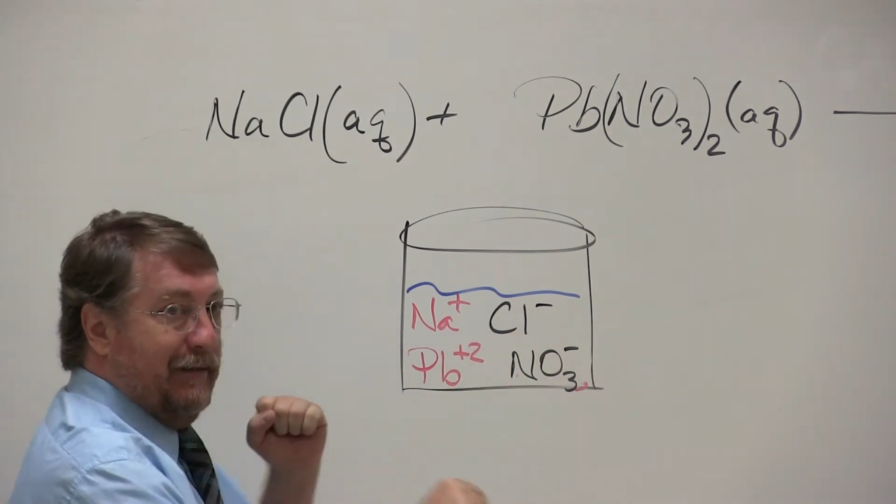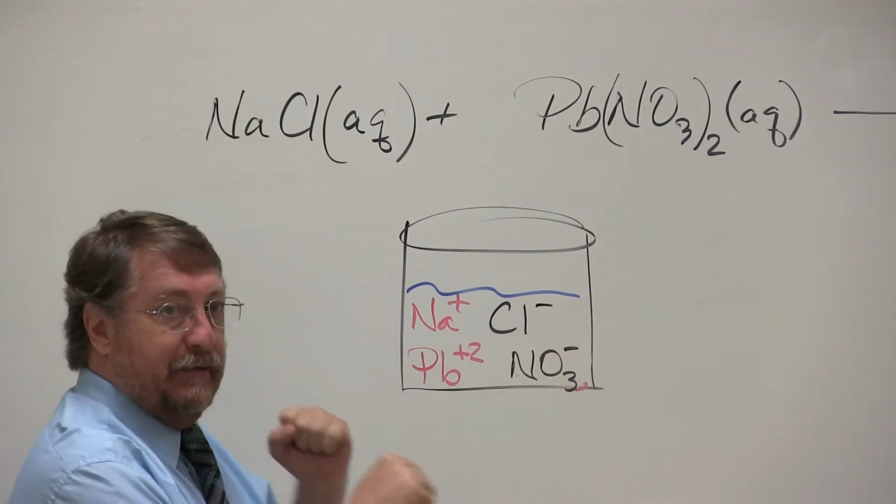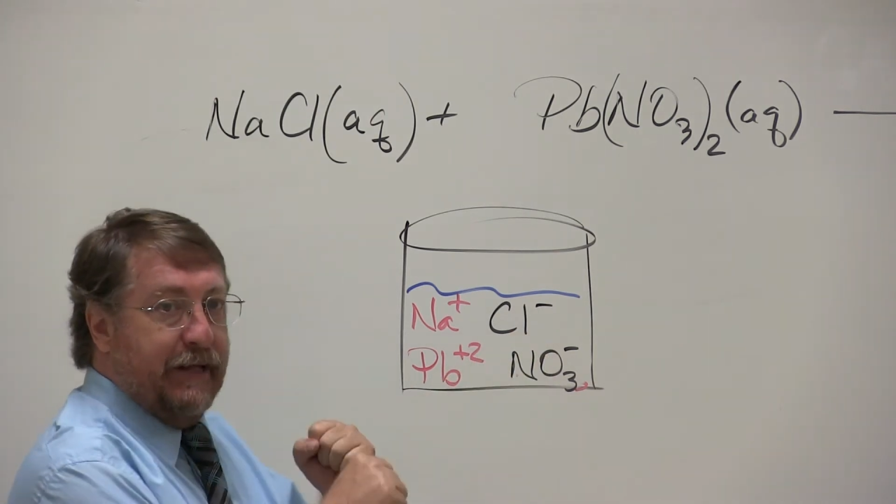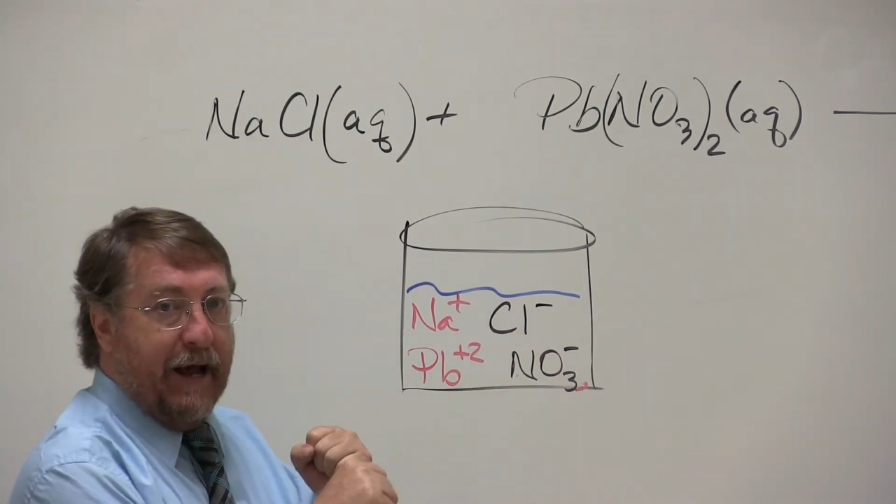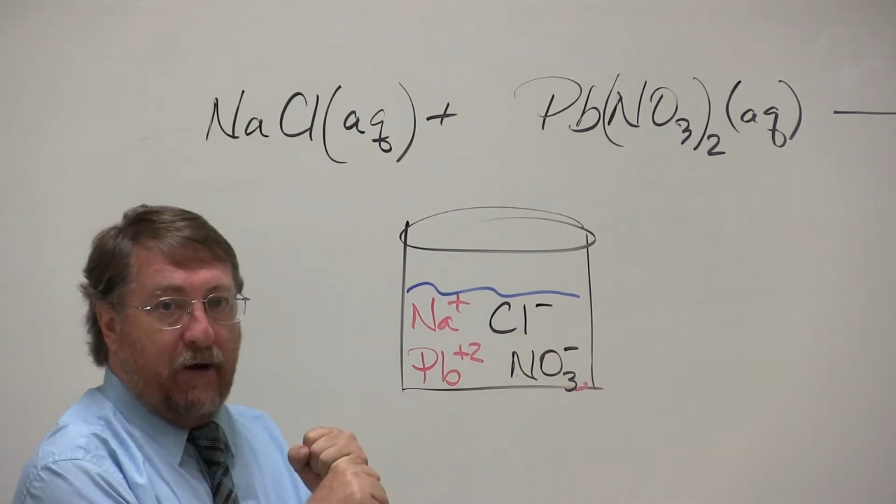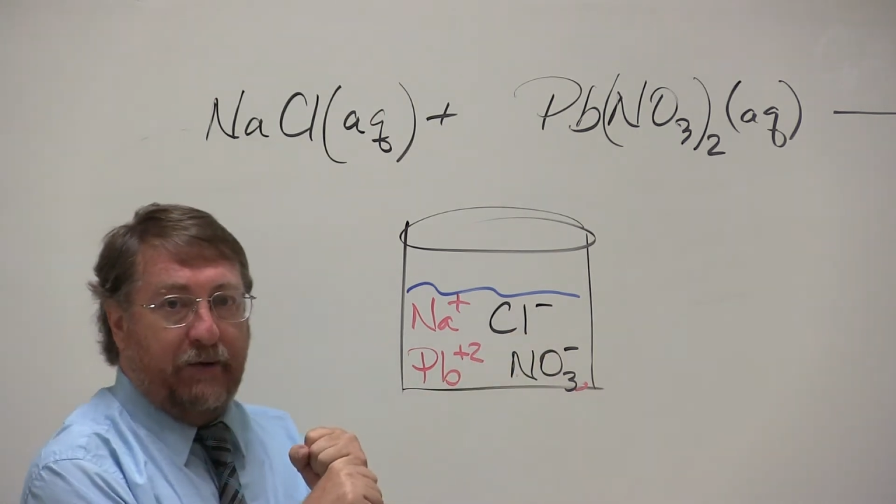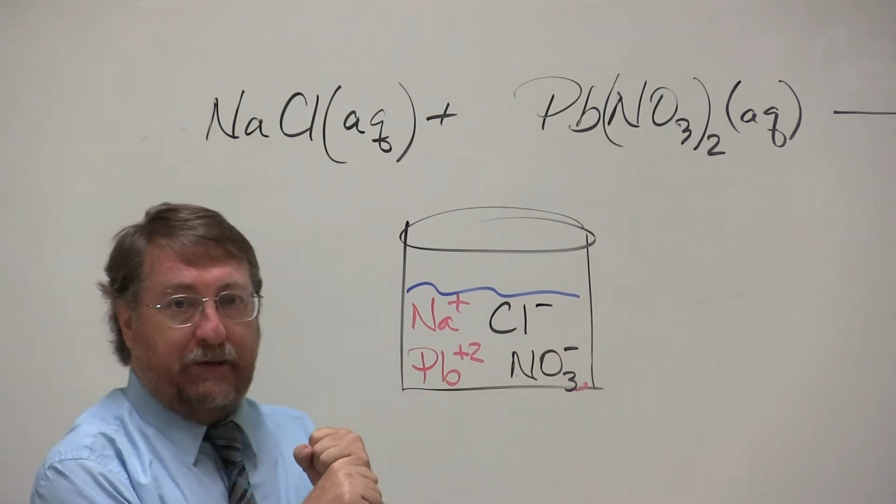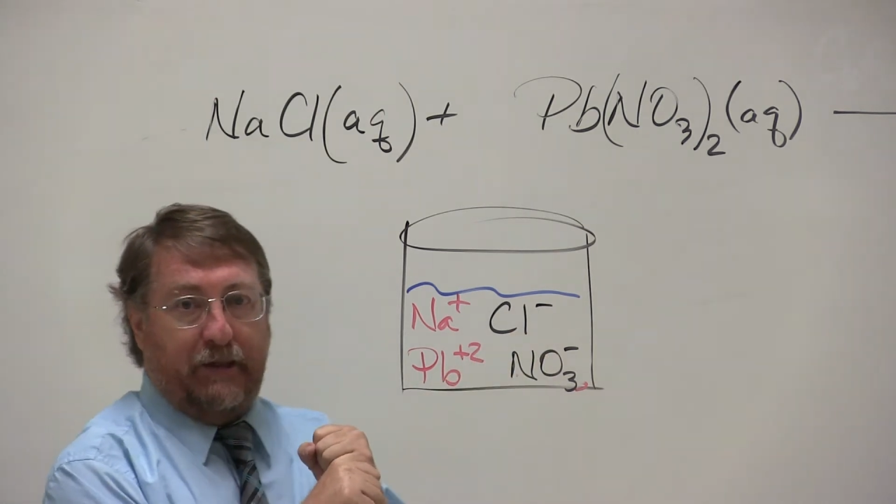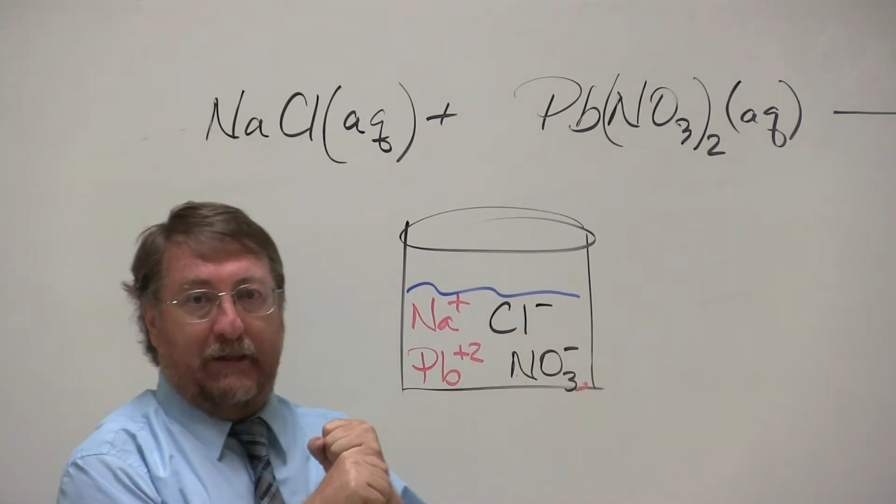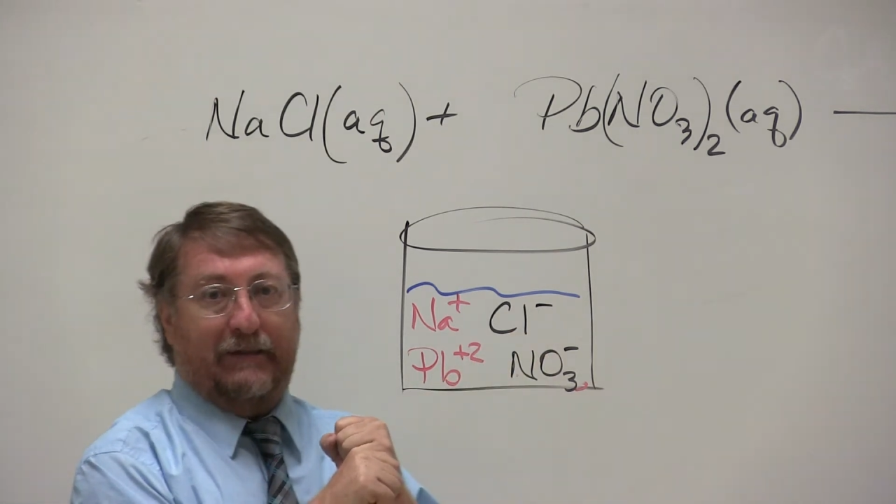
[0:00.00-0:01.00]
now it's
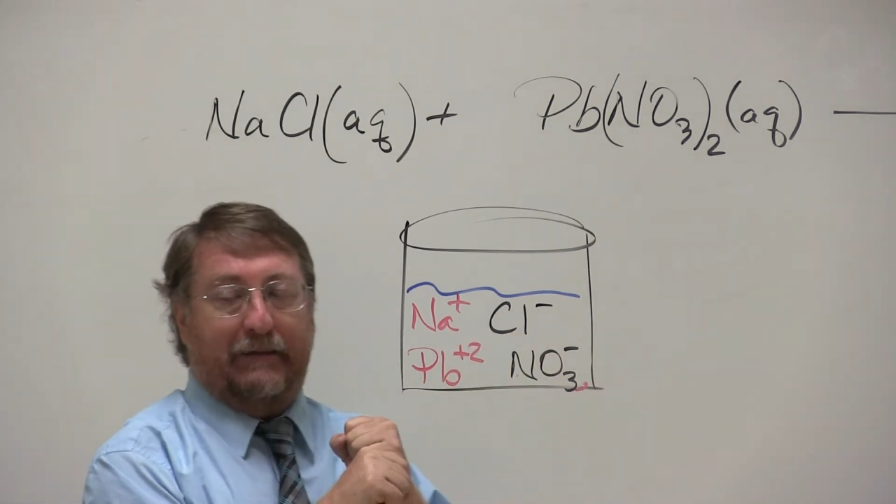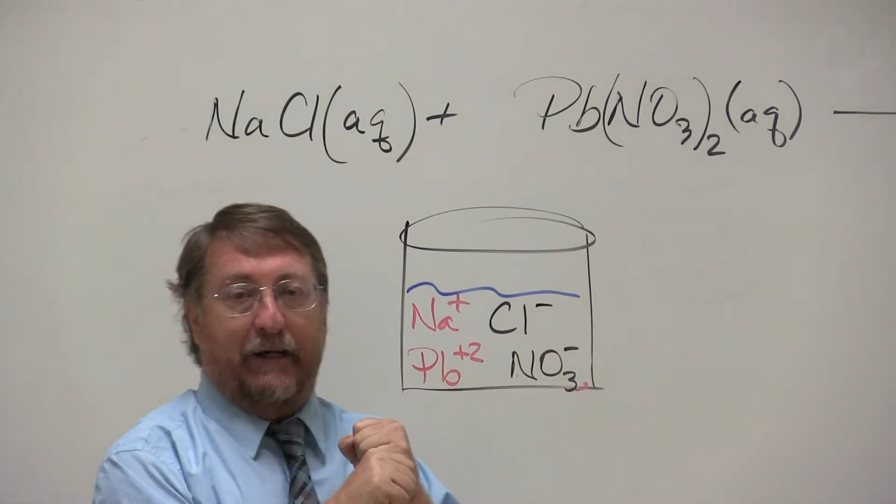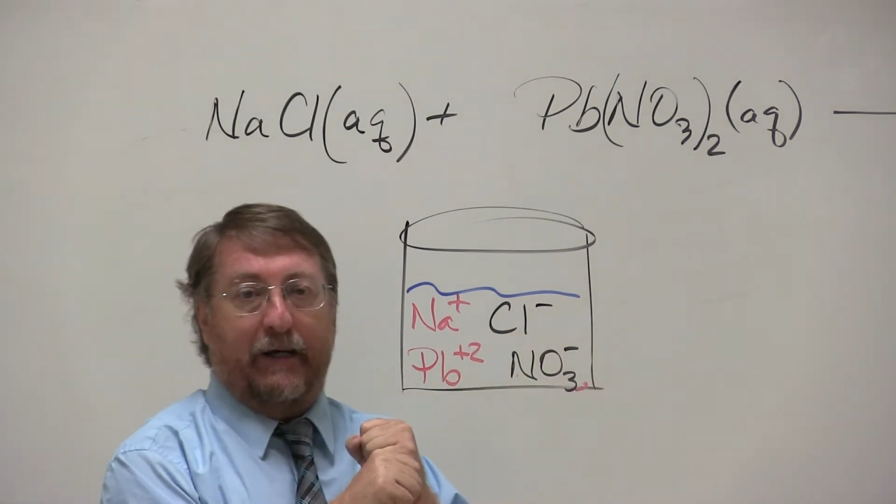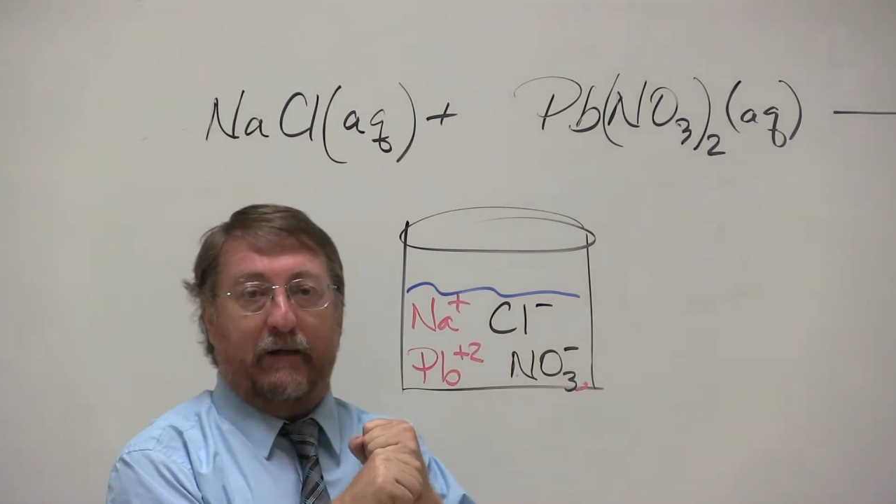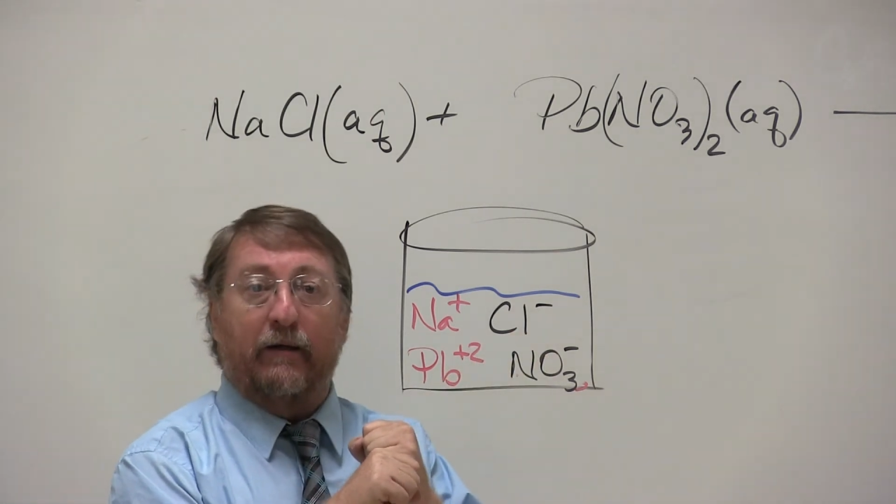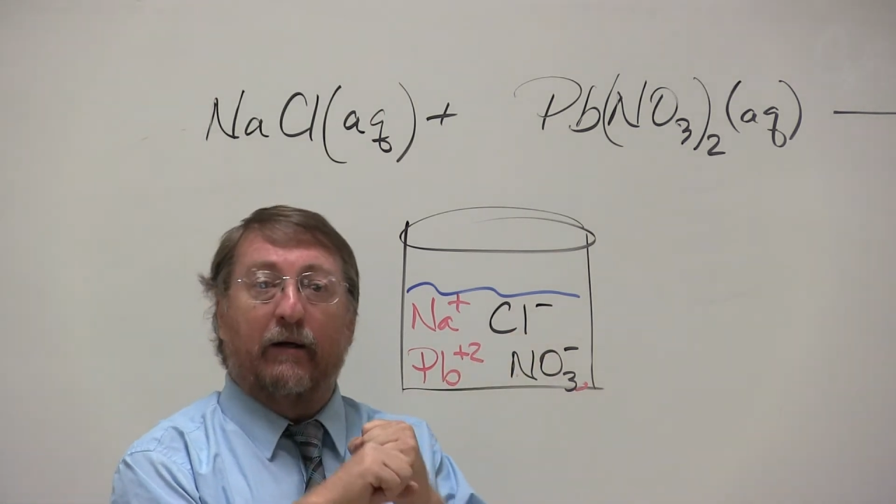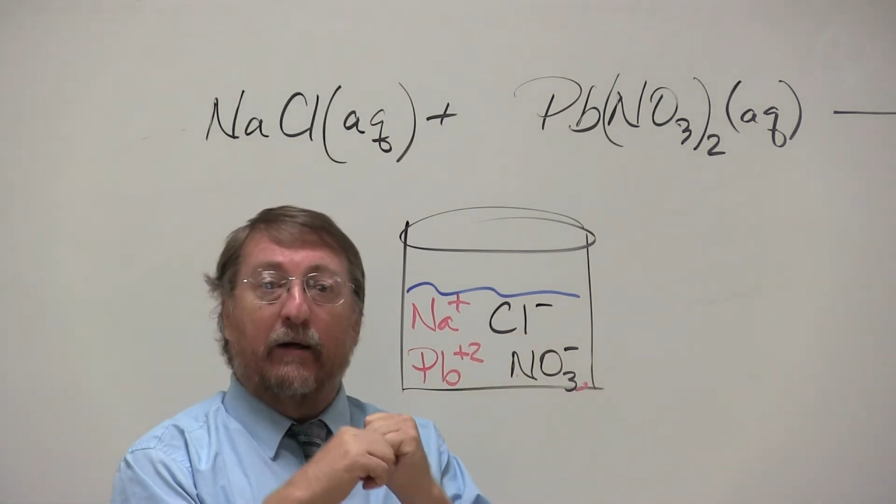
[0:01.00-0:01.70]
going to stick,